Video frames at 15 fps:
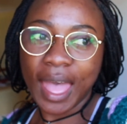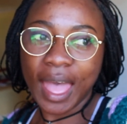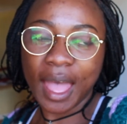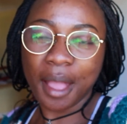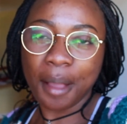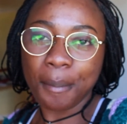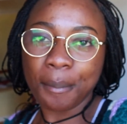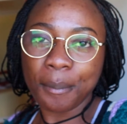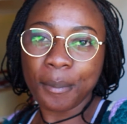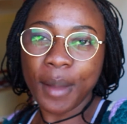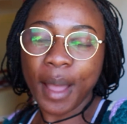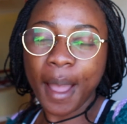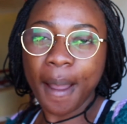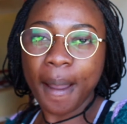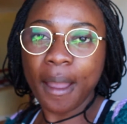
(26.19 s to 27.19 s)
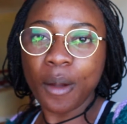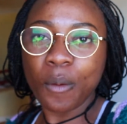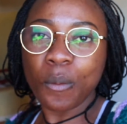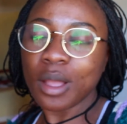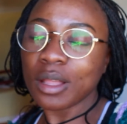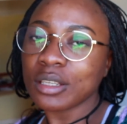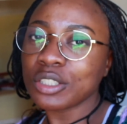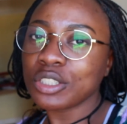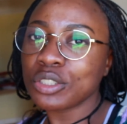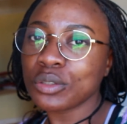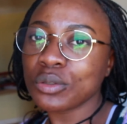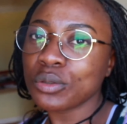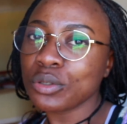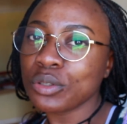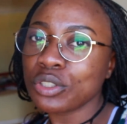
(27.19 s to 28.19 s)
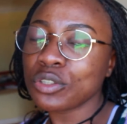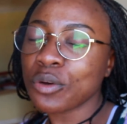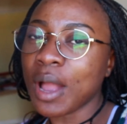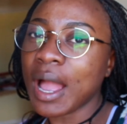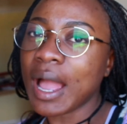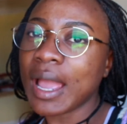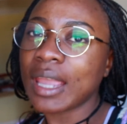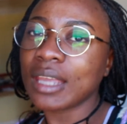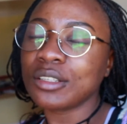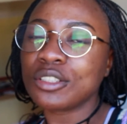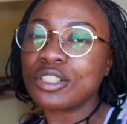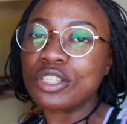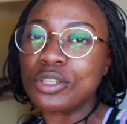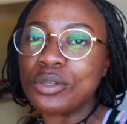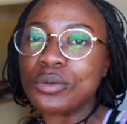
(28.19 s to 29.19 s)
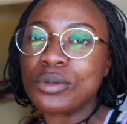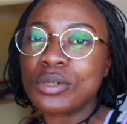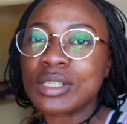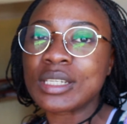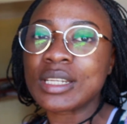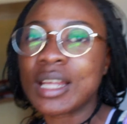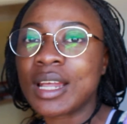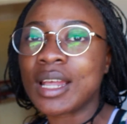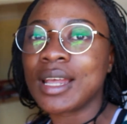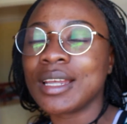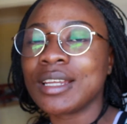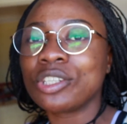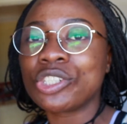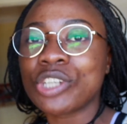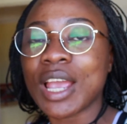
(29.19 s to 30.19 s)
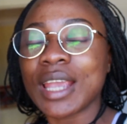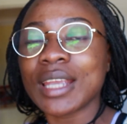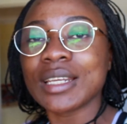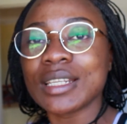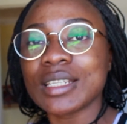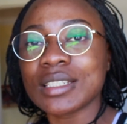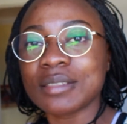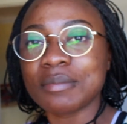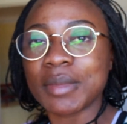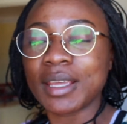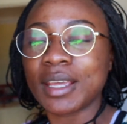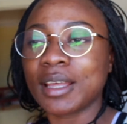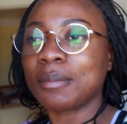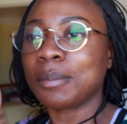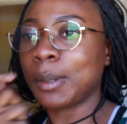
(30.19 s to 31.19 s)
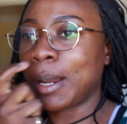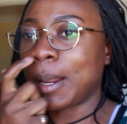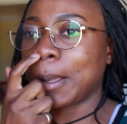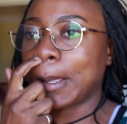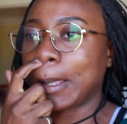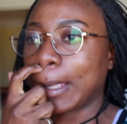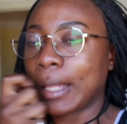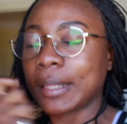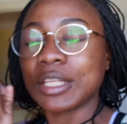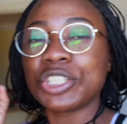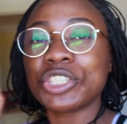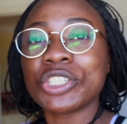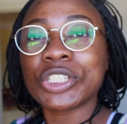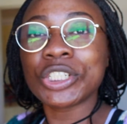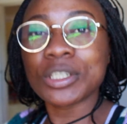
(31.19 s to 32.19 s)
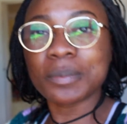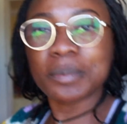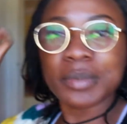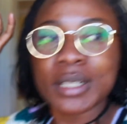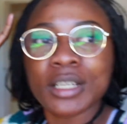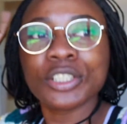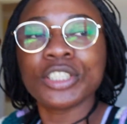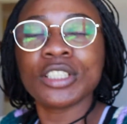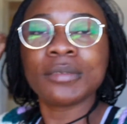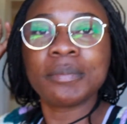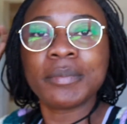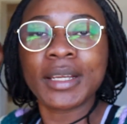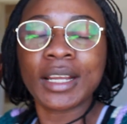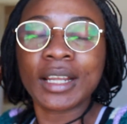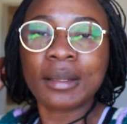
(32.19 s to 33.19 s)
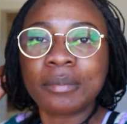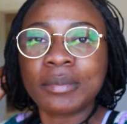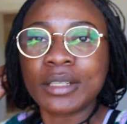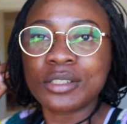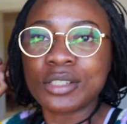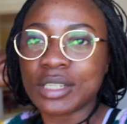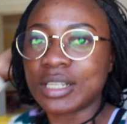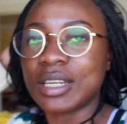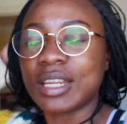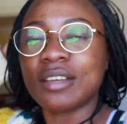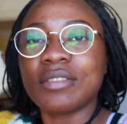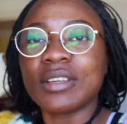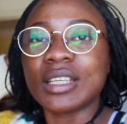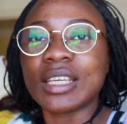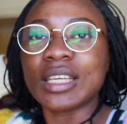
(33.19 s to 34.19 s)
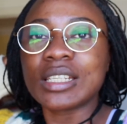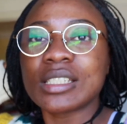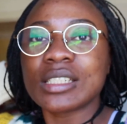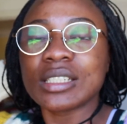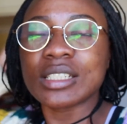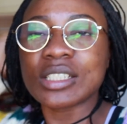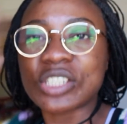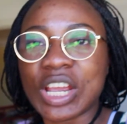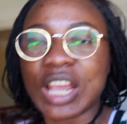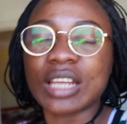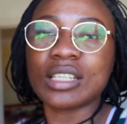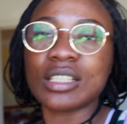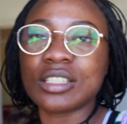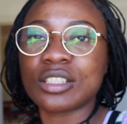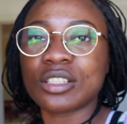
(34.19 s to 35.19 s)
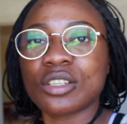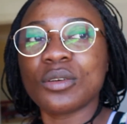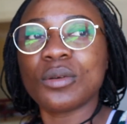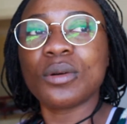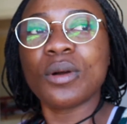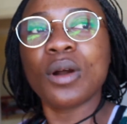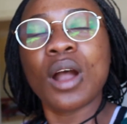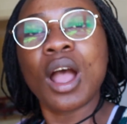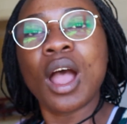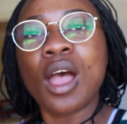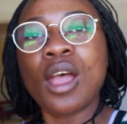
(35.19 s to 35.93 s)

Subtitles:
I want to try to use Chinese makeup, like the cheap makeup that you can ever get in the Chinese store.